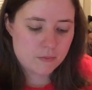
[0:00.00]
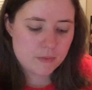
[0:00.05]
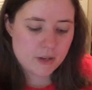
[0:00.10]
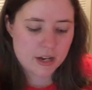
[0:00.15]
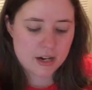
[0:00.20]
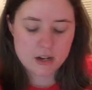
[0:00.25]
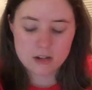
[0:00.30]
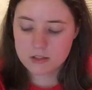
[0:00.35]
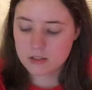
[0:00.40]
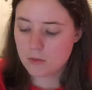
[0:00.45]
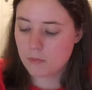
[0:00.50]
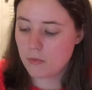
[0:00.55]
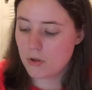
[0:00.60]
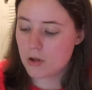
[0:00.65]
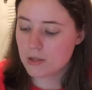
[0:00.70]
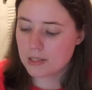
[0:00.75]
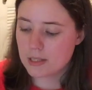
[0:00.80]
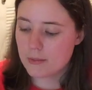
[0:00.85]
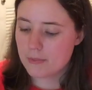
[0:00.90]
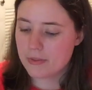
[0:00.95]
and I also
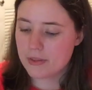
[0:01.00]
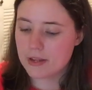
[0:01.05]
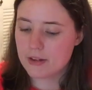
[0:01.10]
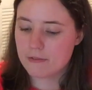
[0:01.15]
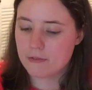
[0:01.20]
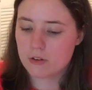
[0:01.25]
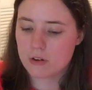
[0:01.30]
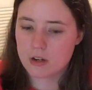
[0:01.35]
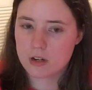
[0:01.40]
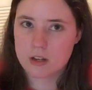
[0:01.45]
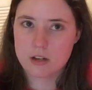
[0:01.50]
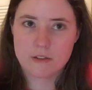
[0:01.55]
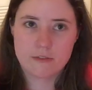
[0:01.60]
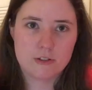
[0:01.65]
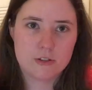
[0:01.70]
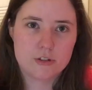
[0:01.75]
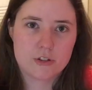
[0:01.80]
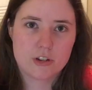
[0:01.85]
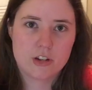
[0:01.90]
bought something for a future